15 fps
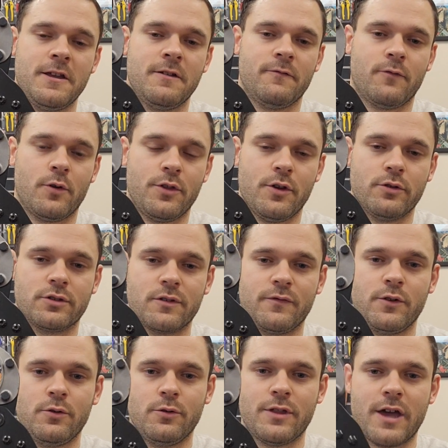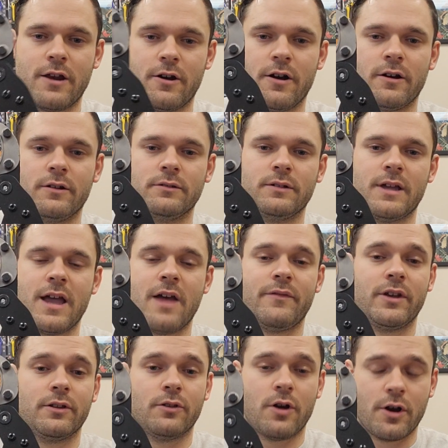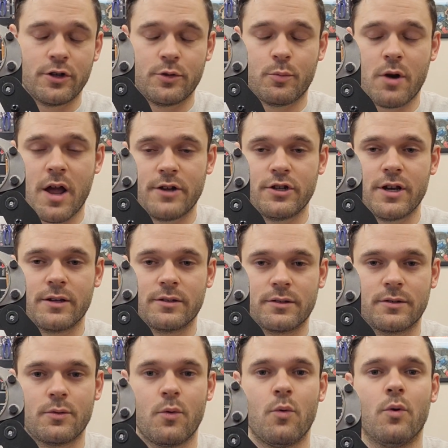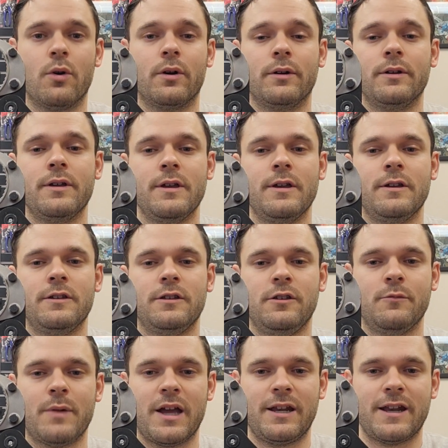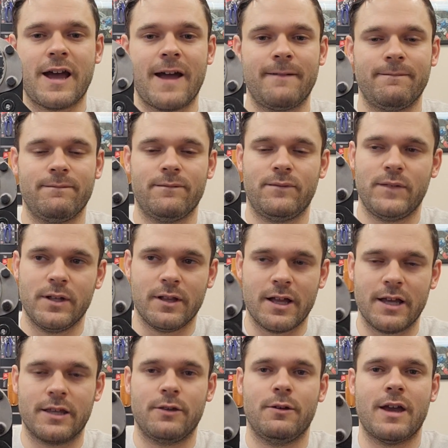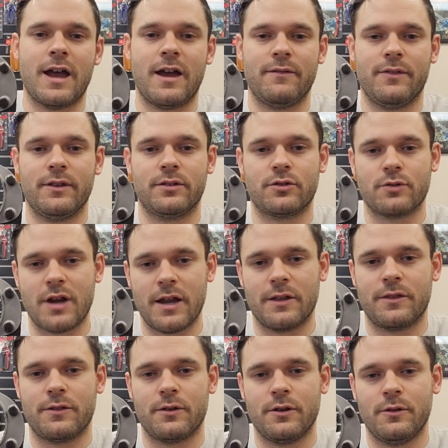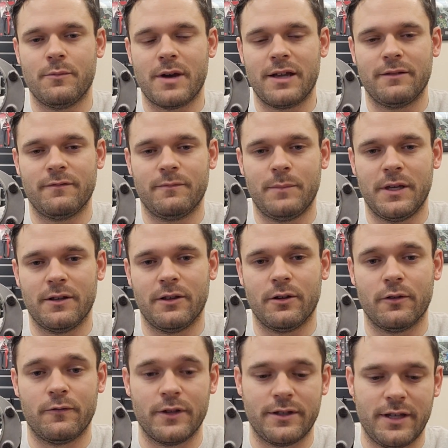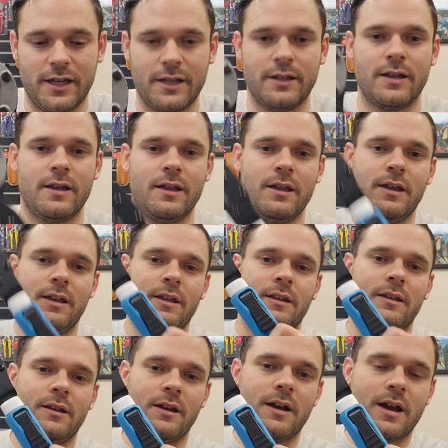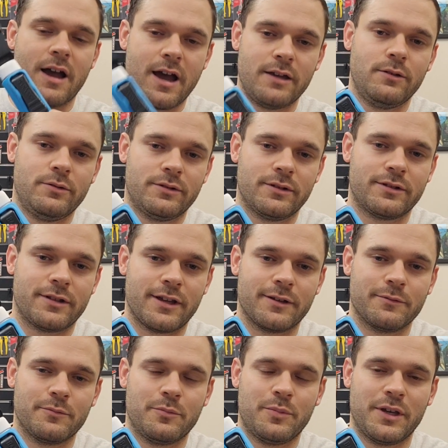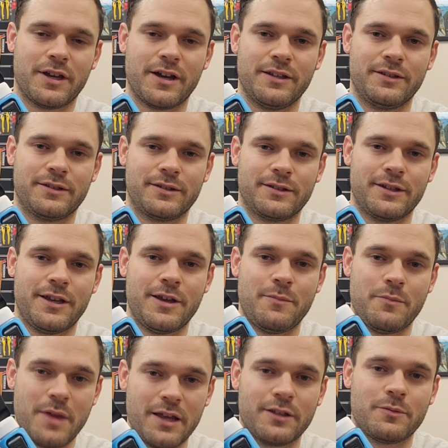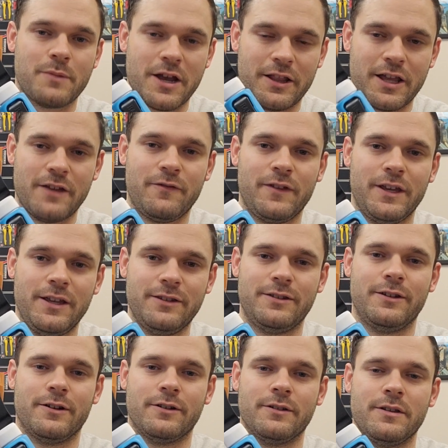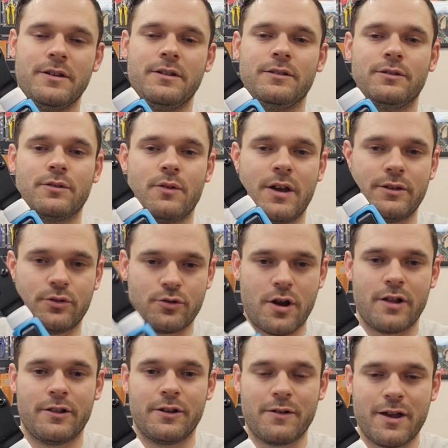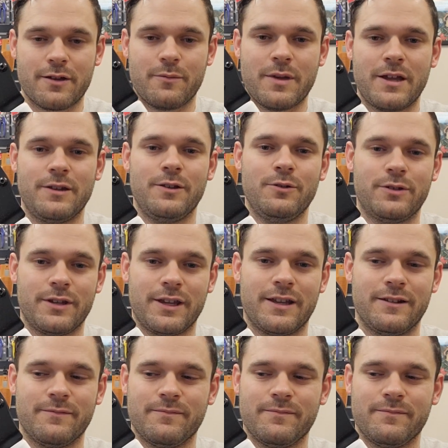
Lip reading: for those of you that are having large projects, or you might not feel like you have the strength, or you might be a little fatigued. I use this thing because it makes my life easier. So I strongly recommend using it.